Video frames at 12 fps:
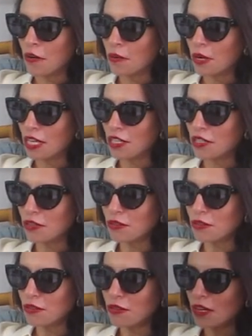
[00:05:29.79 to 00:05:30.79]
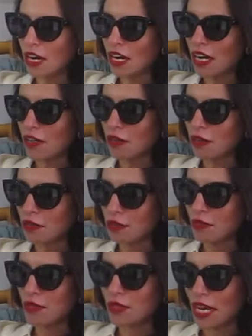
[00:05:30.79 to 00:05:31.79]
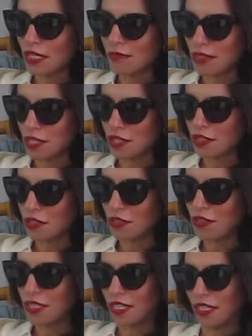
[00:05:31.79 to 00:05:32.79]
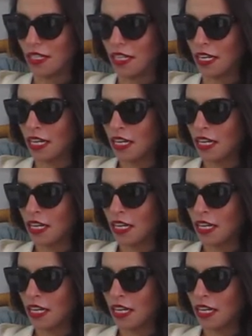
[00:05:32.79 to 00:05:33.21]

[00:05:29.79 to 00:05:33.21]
When you go through that maturity,